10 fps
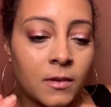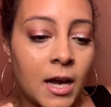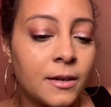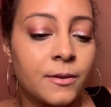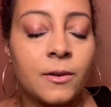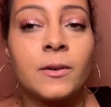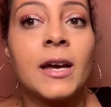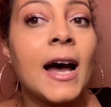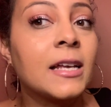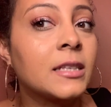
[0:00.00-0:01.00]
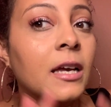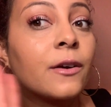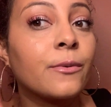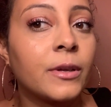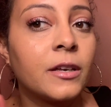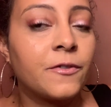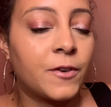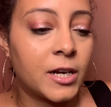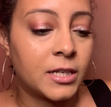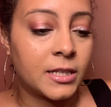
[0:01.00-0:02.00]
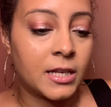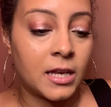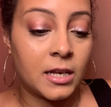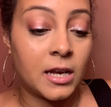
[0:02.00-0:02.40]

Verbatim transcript: I don't know. It has like a really fresh scent,